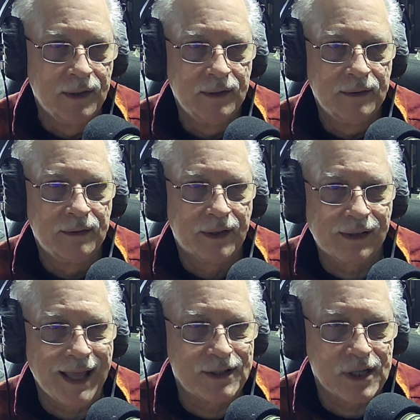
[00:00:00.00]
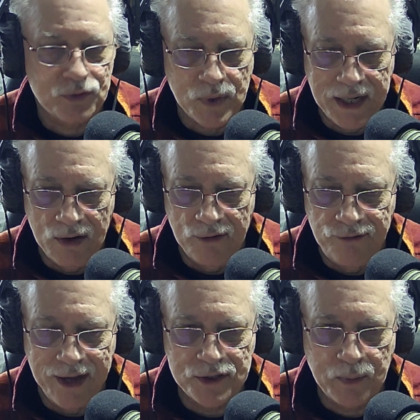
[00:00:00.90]
the ClassX Radio
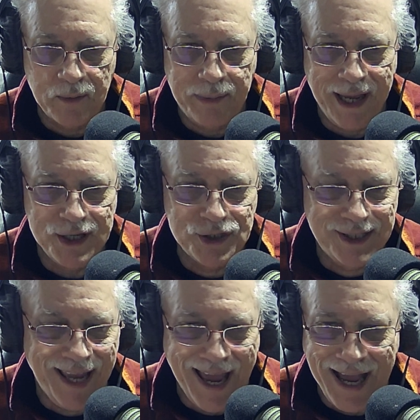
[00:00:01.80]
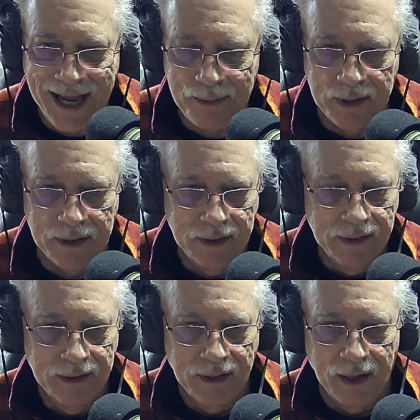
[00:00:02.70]
Facebook page, Gab.
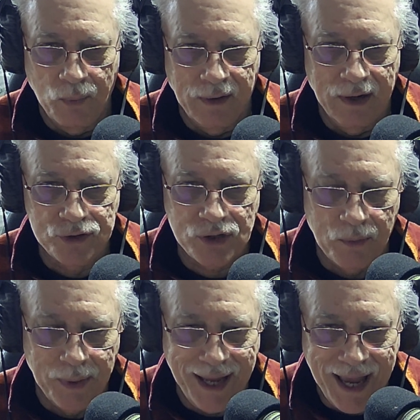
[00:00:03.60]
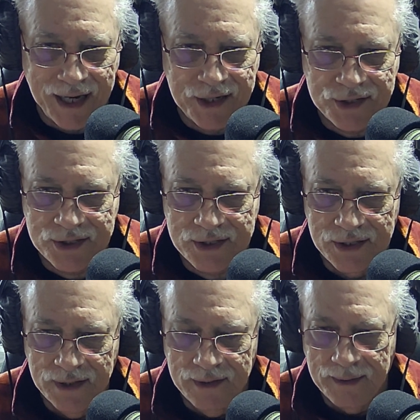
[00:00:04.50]
Where else are we? X.
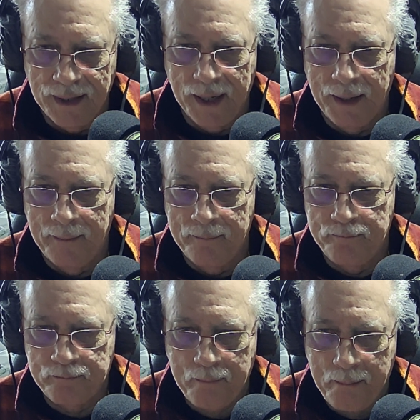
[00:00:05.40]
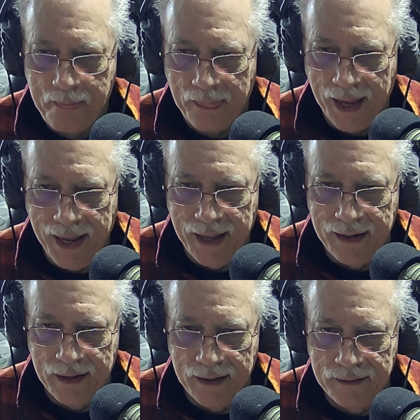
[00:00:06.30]
And
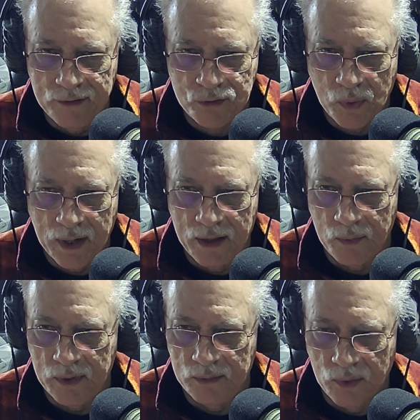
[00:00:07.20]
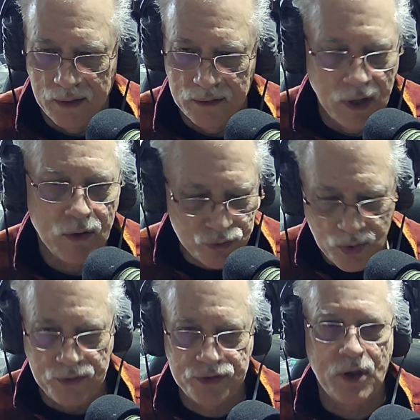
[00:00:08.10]
there's one other one.
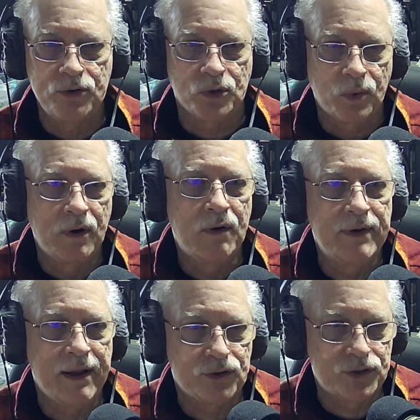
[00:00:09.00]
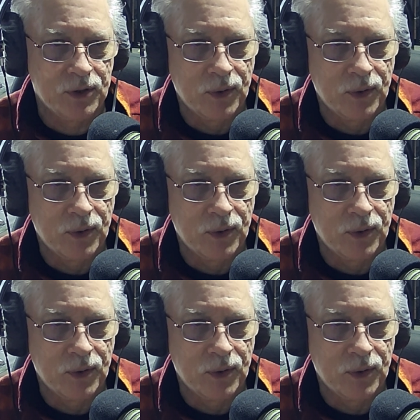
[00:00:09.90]
Truth Social. We're over there, too.